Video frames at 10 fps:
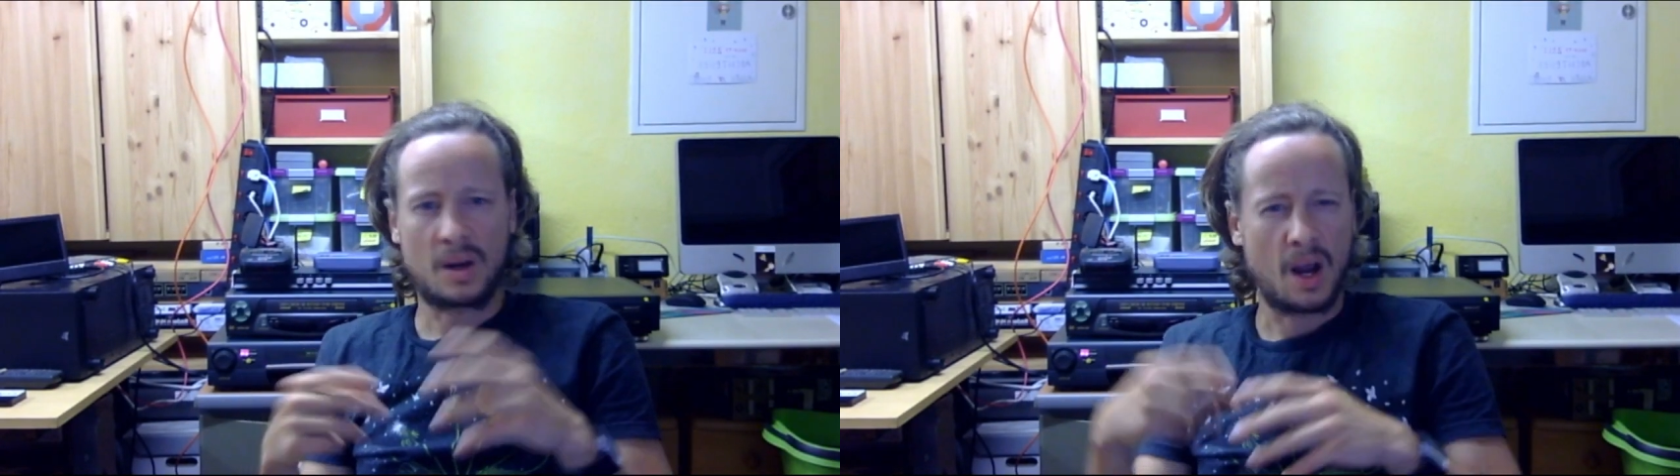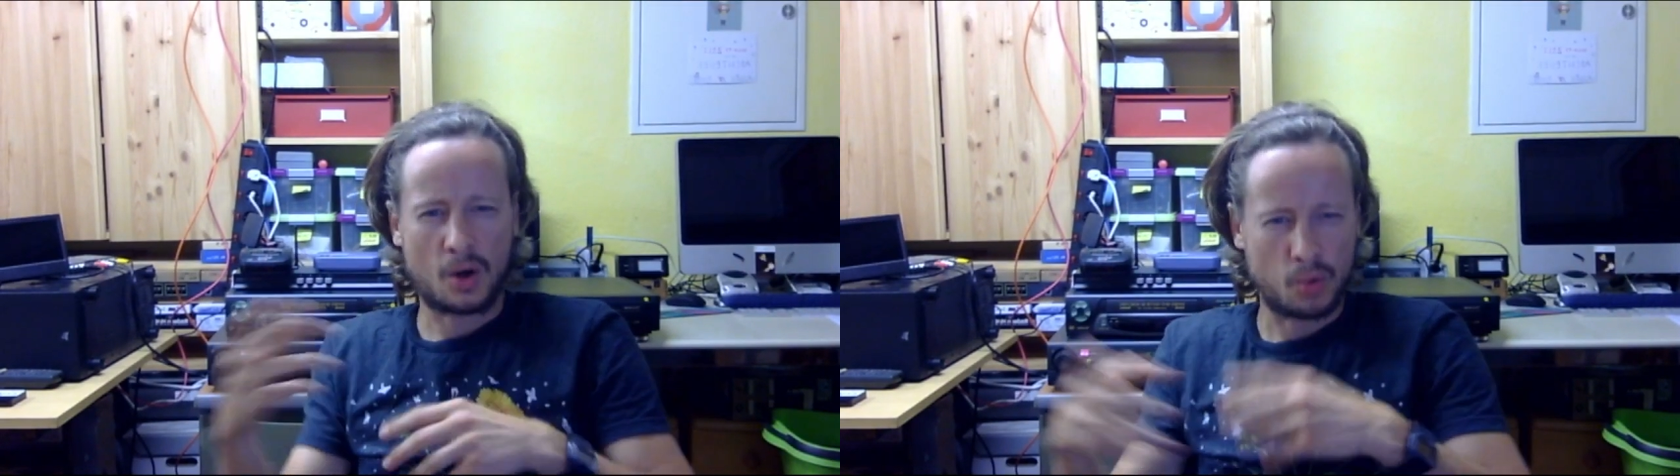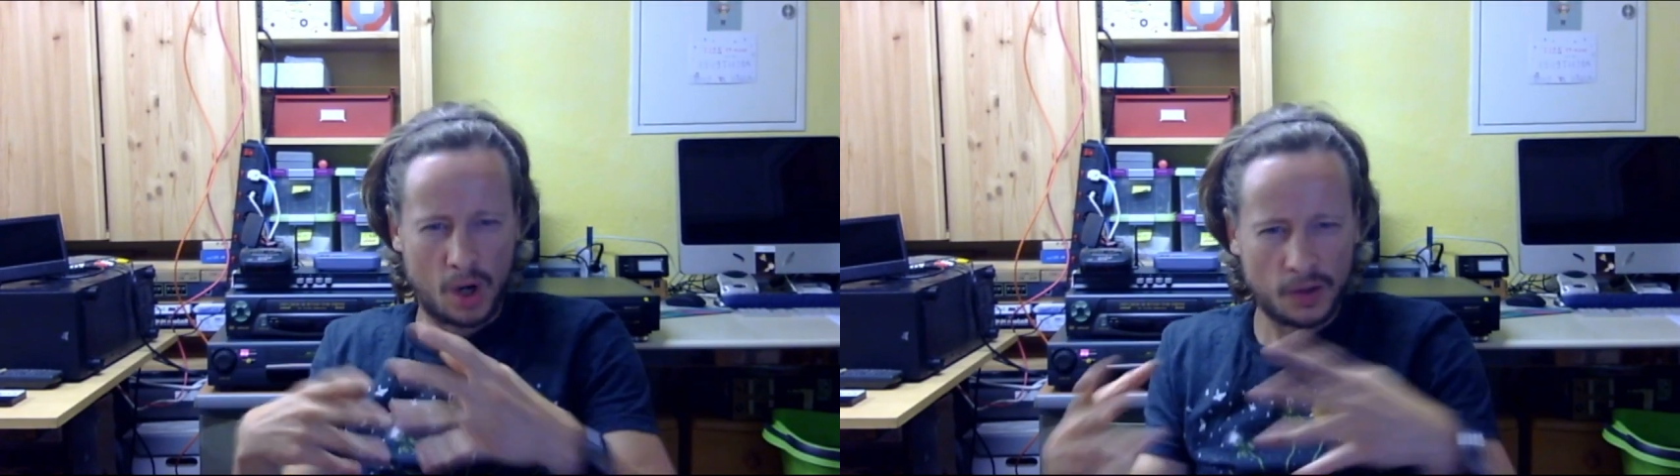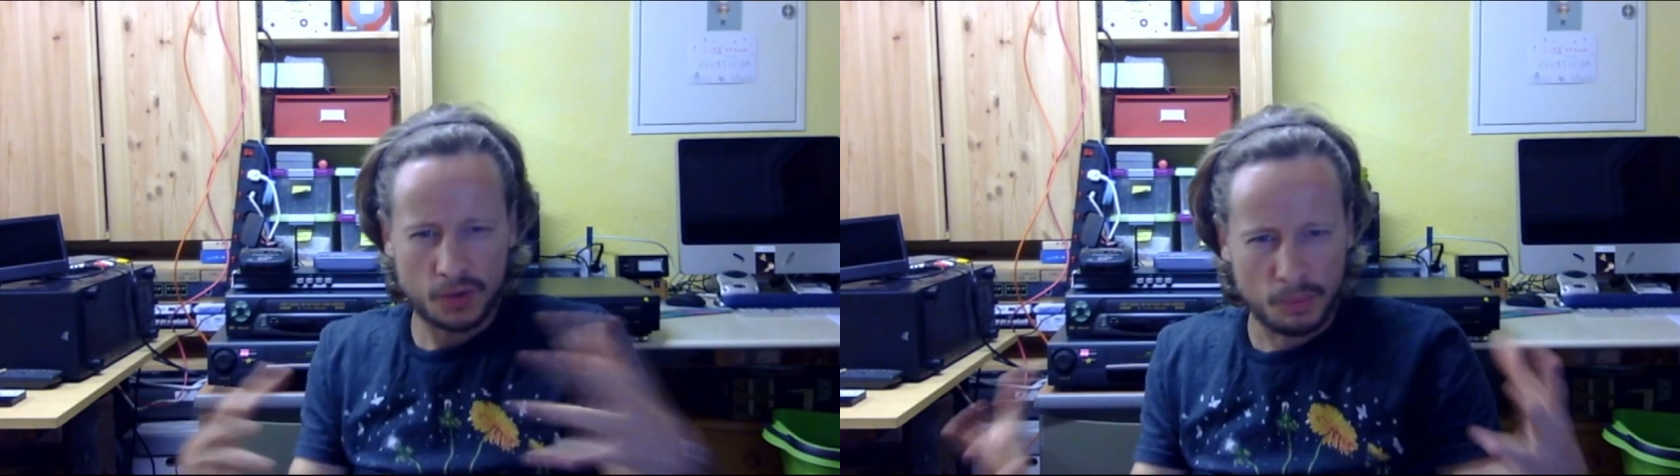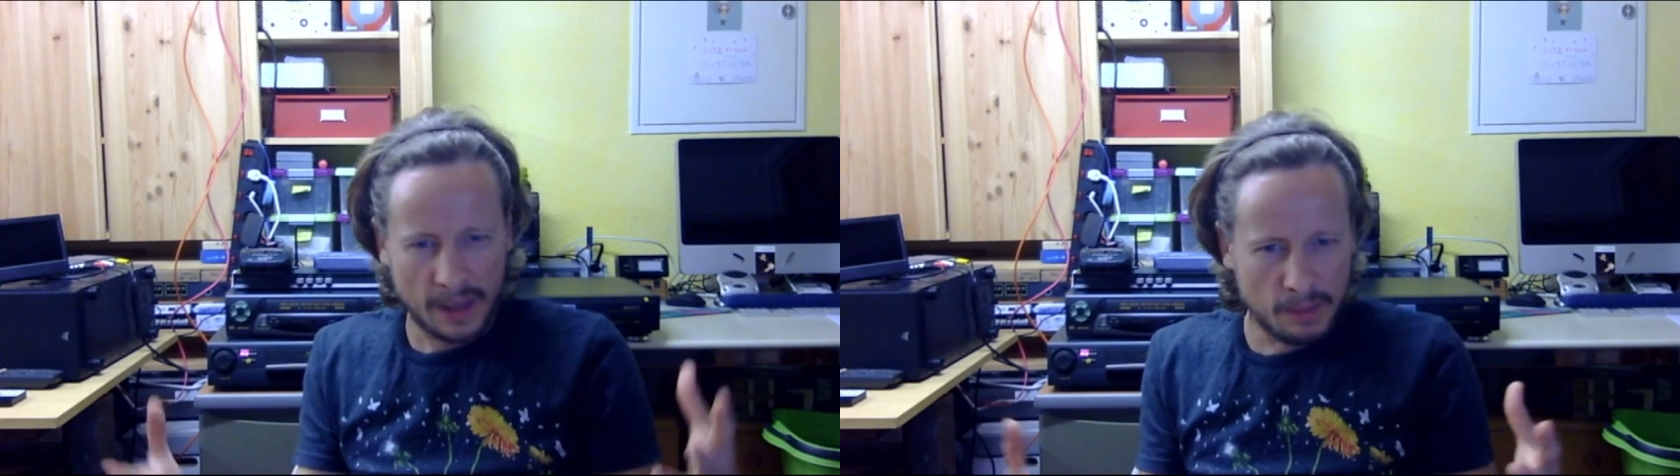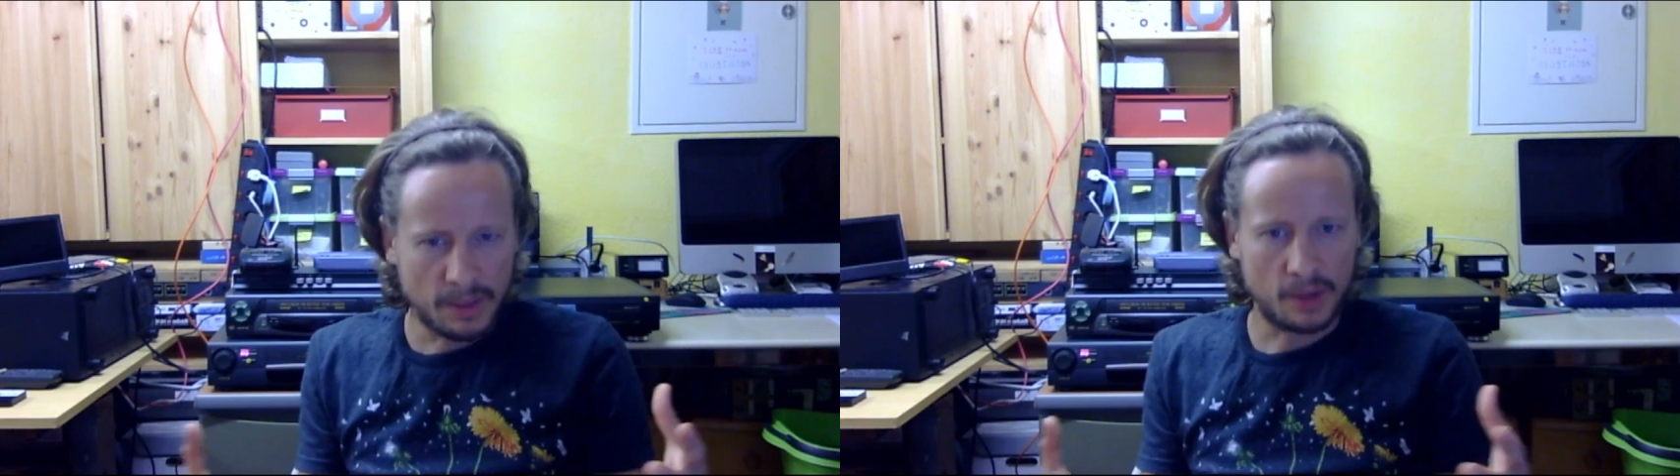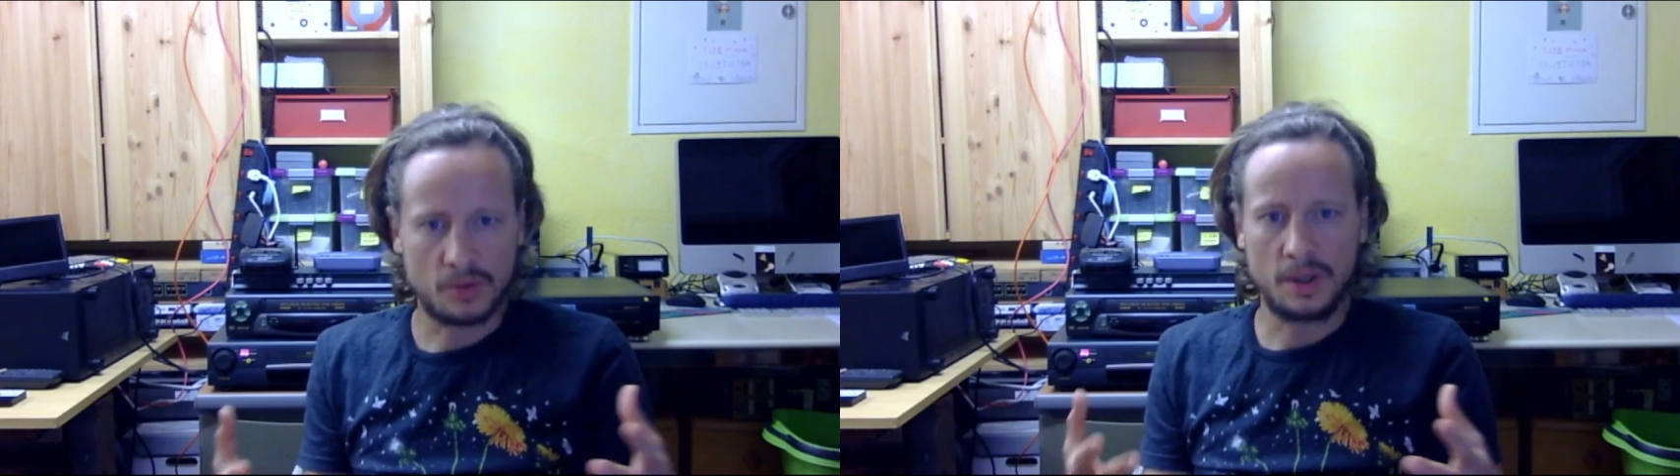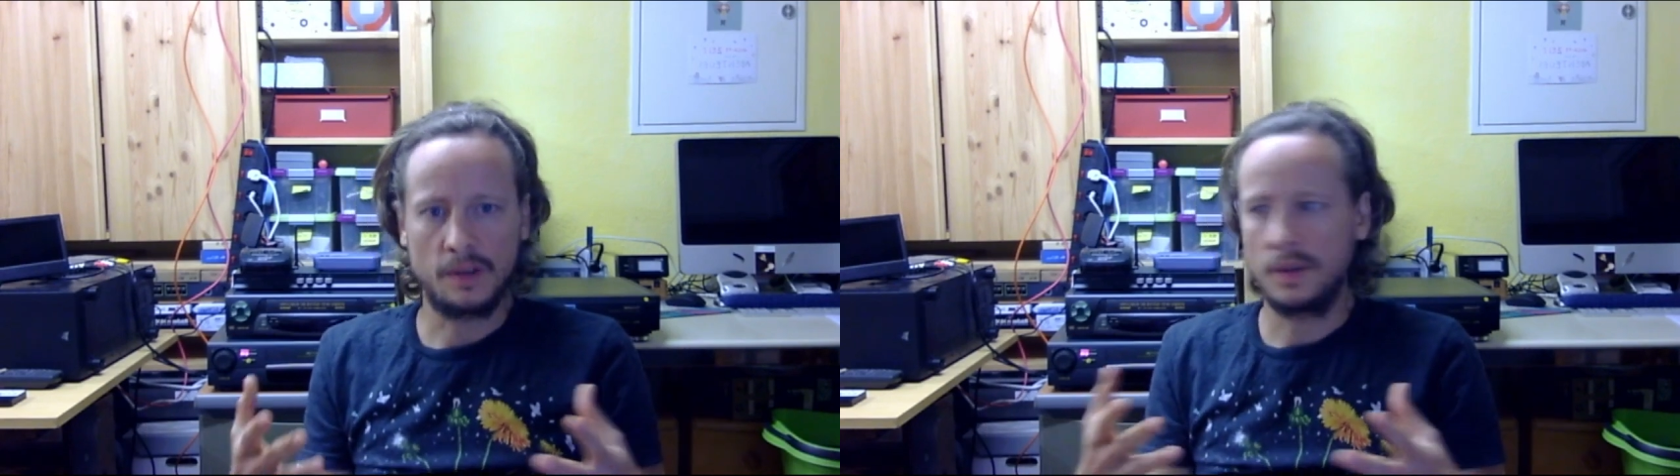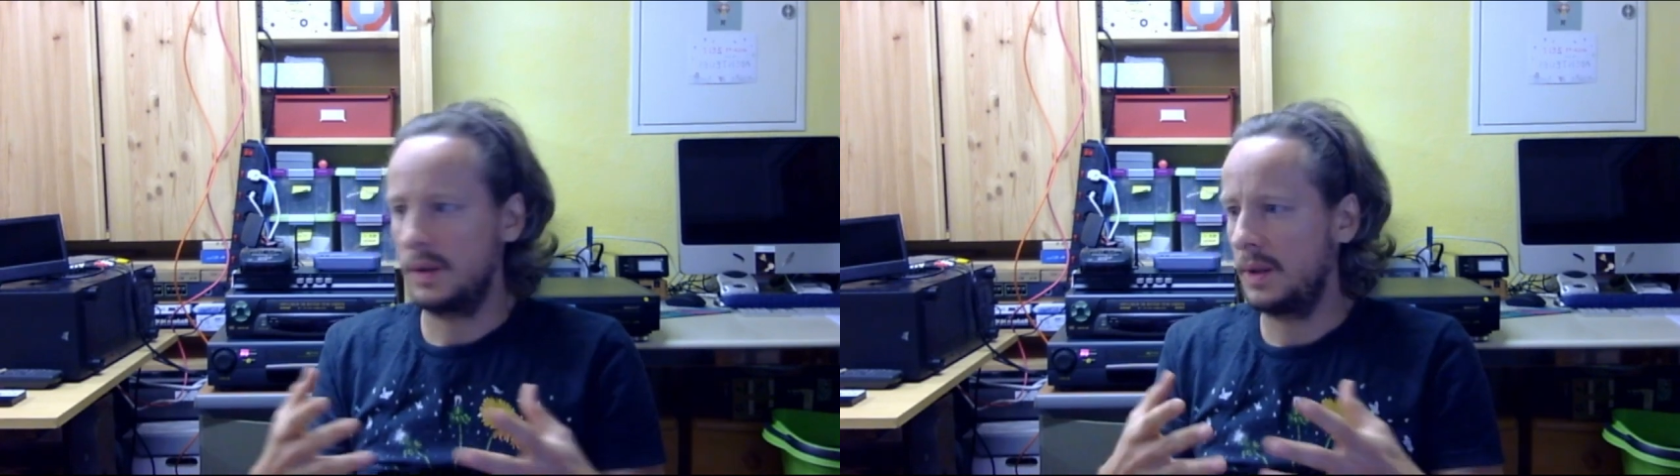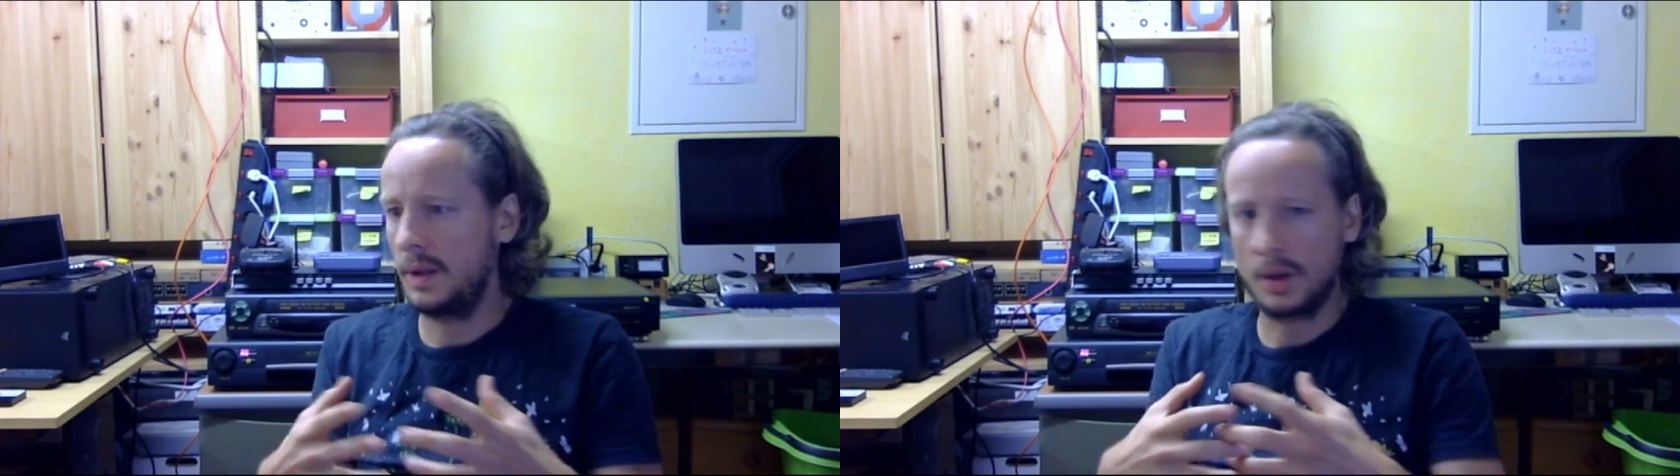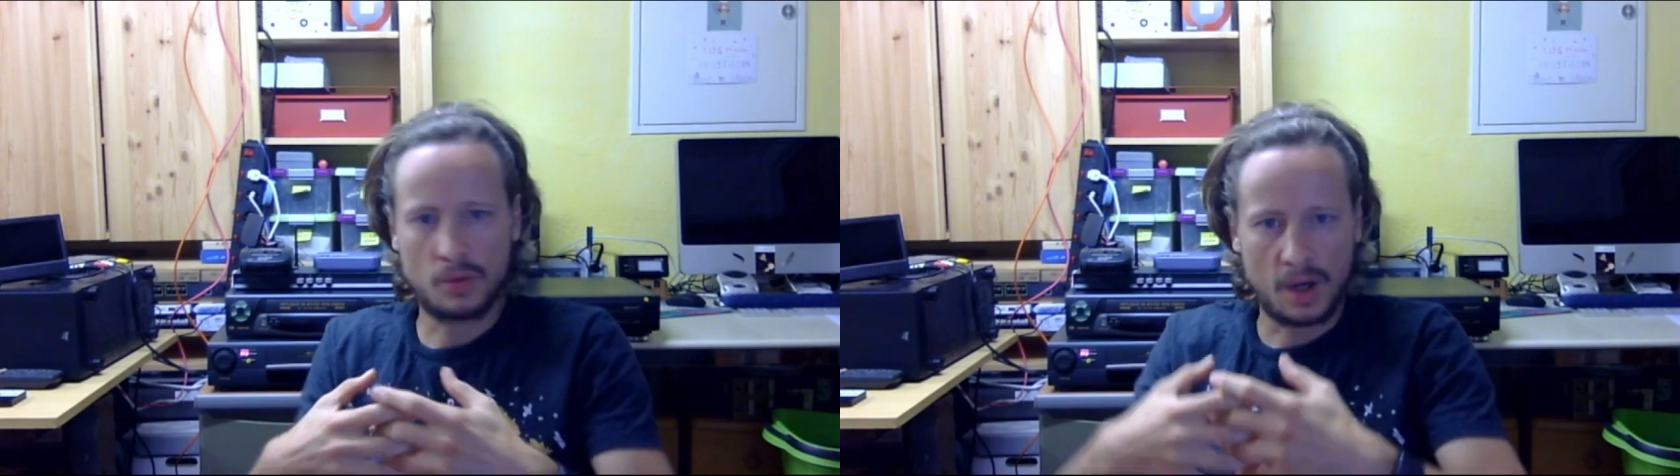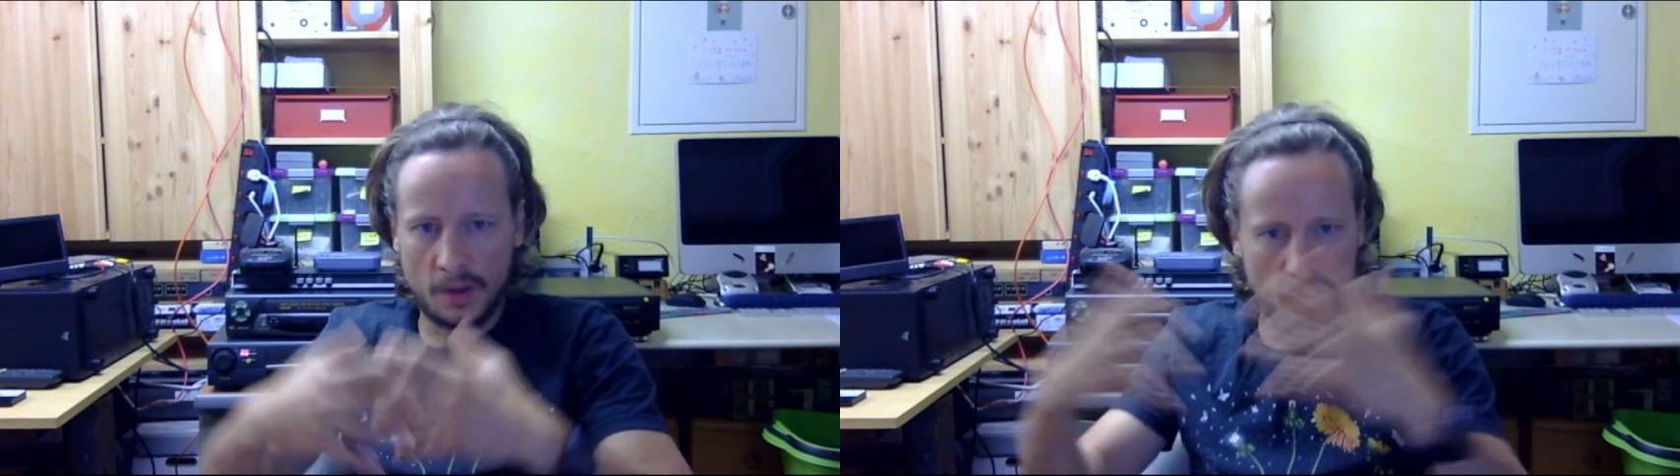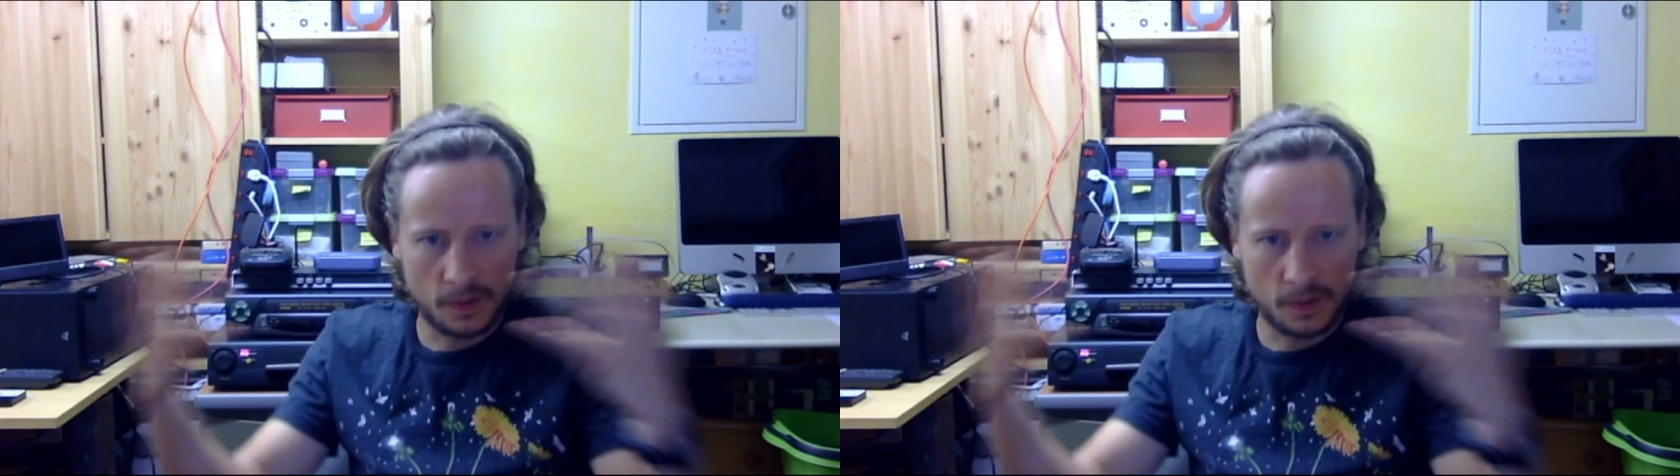across domain boundaries and across